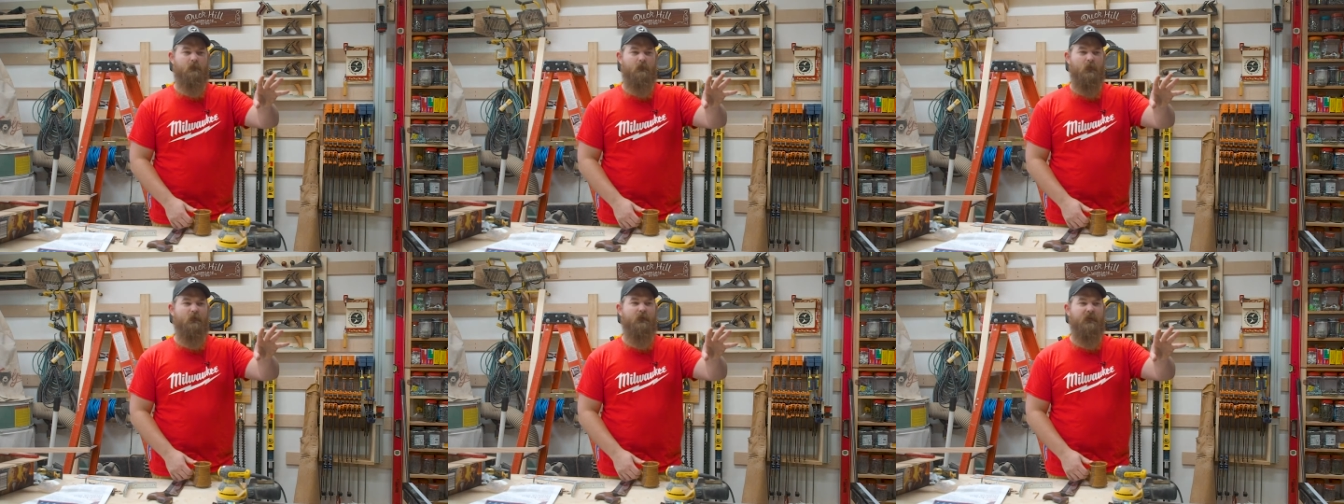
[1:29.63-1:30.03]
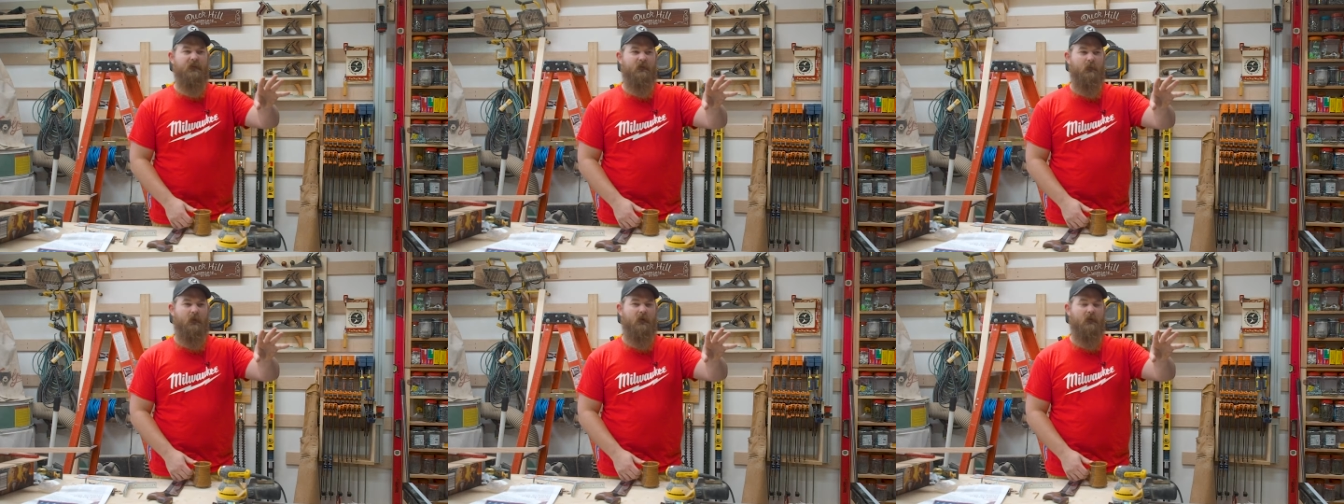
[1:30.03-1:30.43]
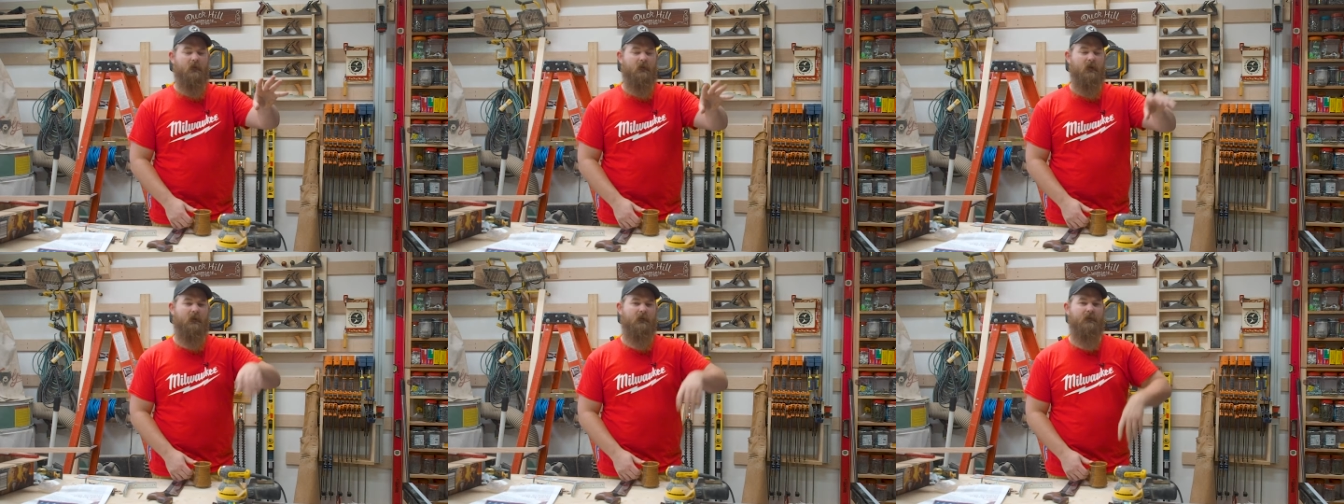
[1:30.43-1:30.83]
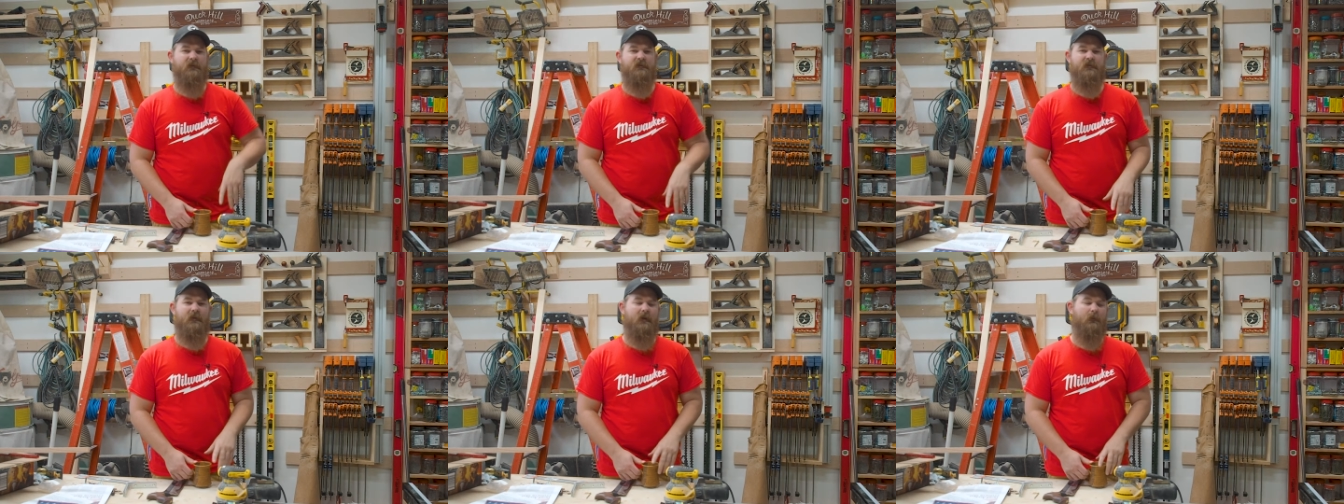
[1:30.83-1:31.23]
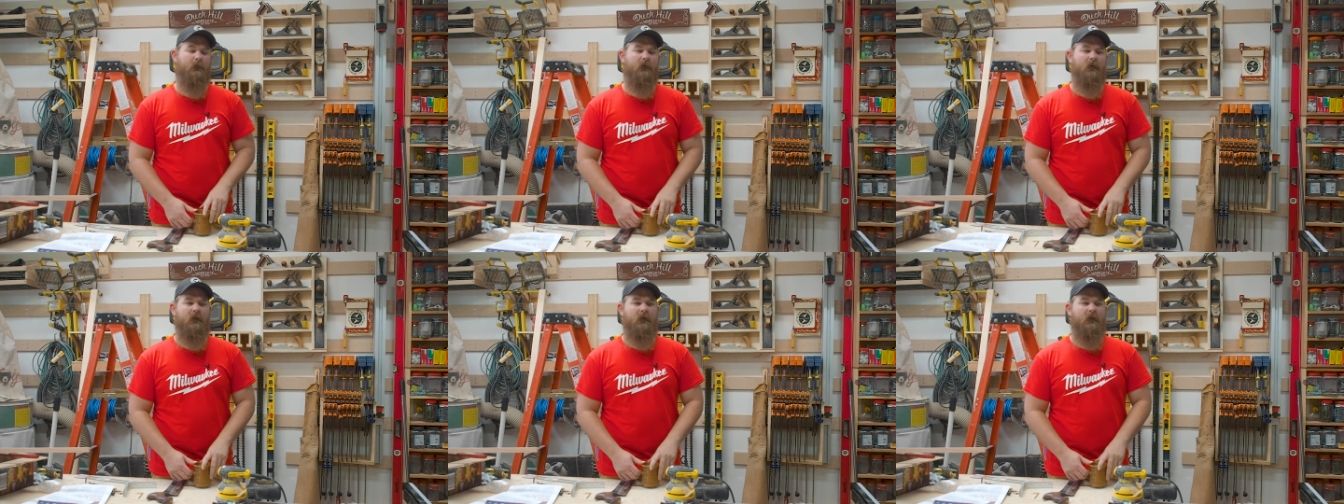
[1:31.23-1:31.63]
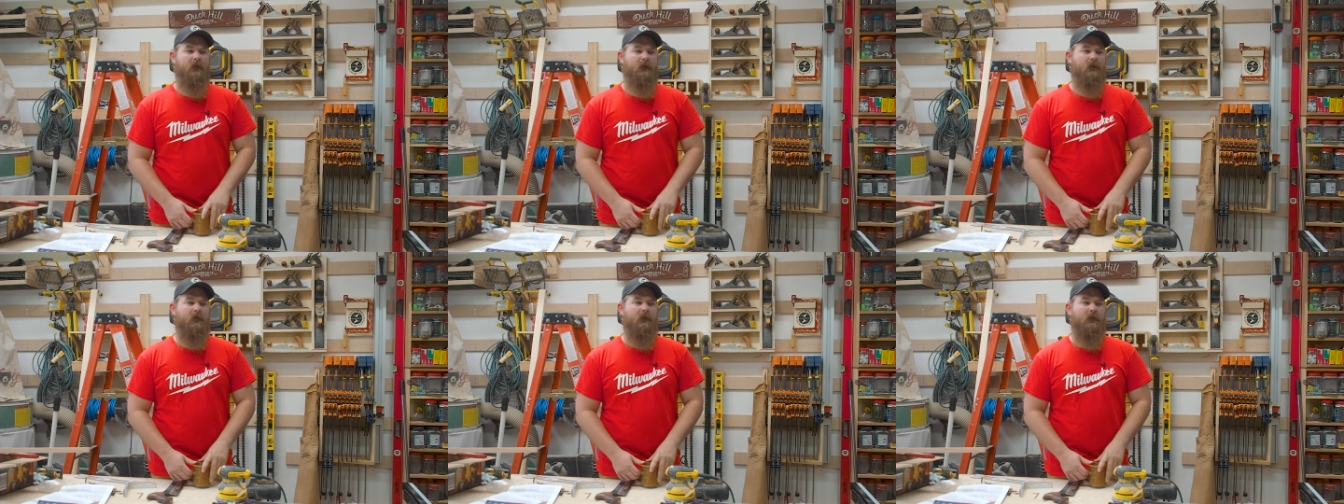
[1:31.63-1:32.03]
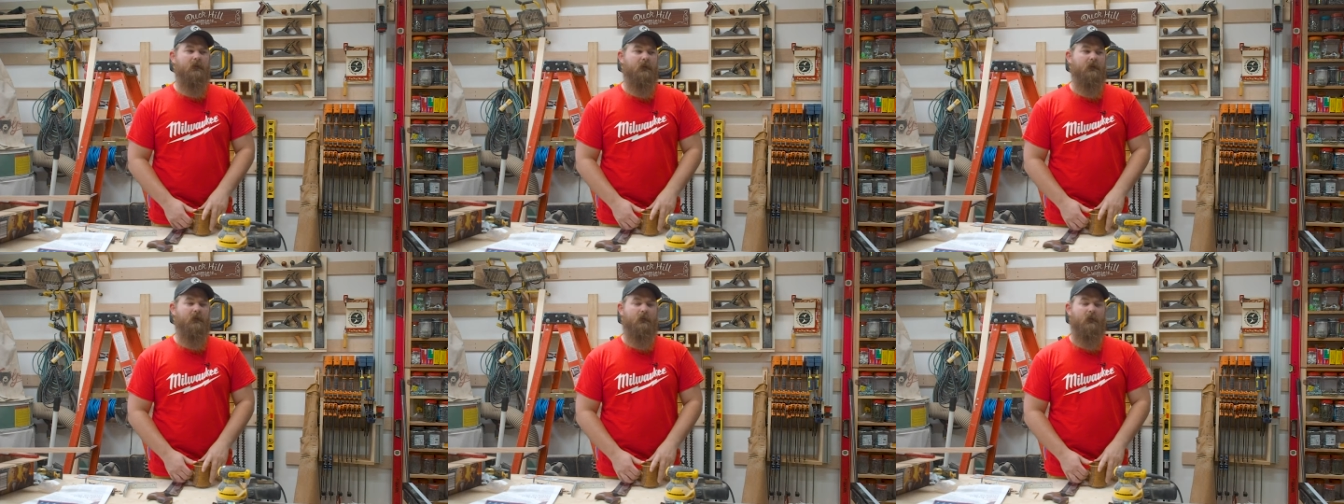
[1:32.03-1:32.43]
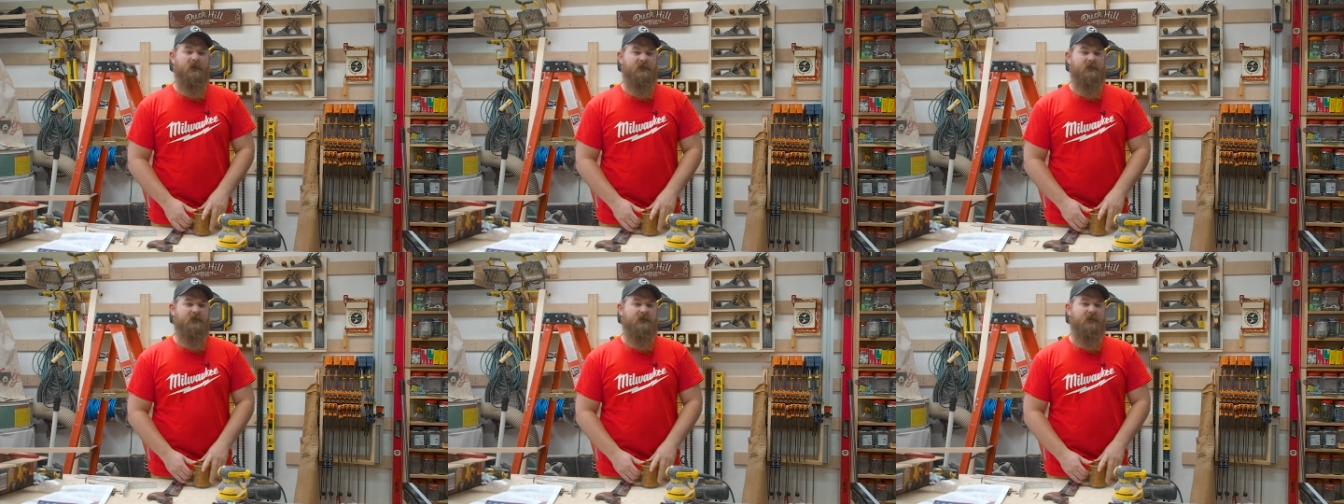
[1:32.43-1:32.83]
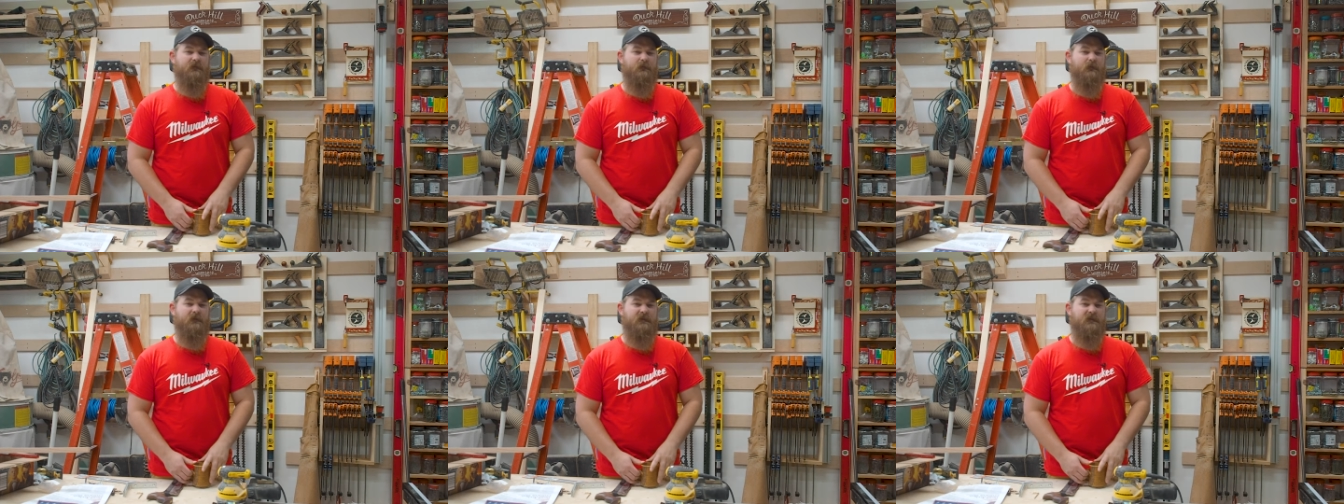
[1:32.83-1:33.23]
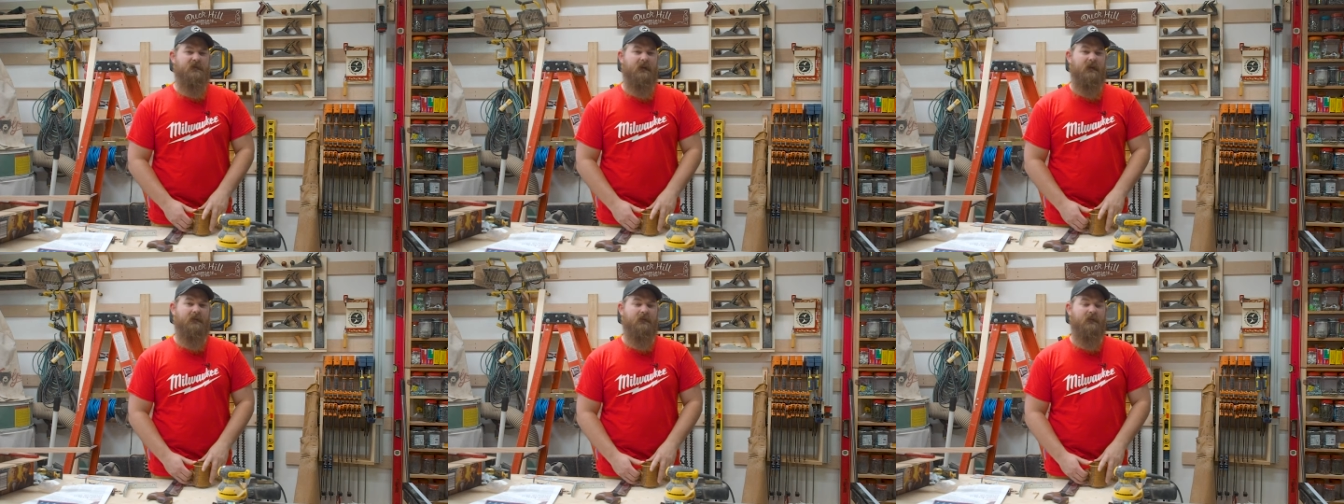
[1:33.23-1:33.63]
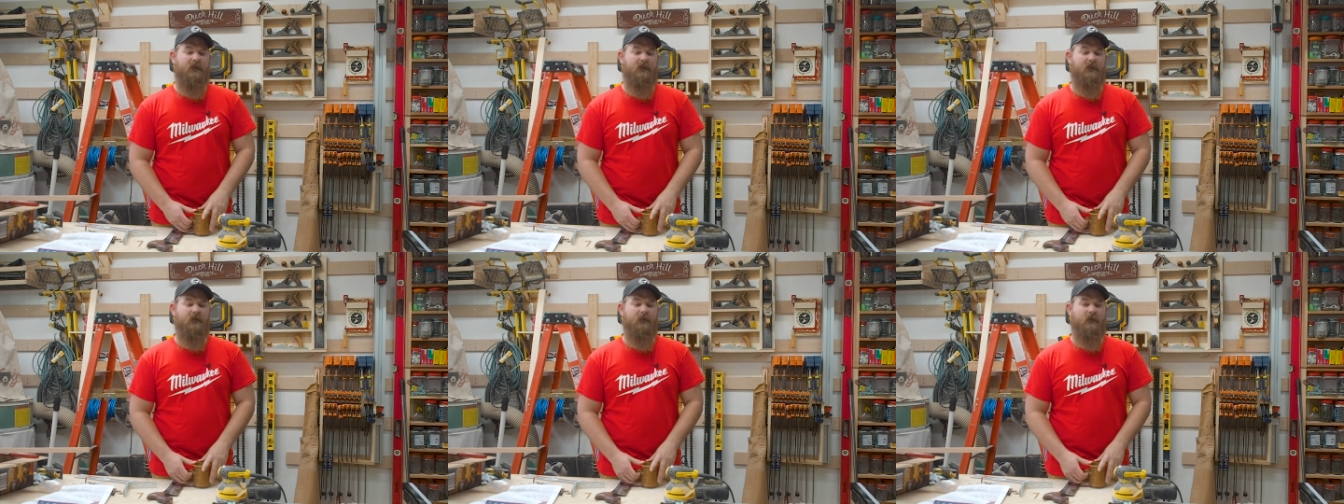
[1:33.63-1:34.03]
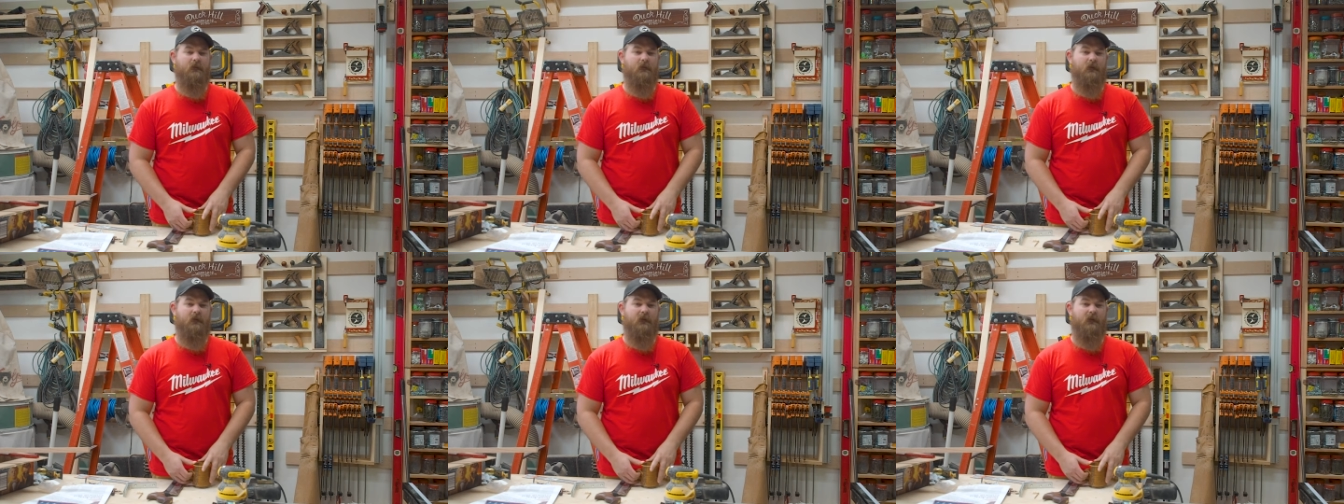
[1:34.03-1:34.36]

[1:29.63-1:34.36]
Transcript: moving some air around in the shop. Uh, otherwise, it just gets really stagnant in here,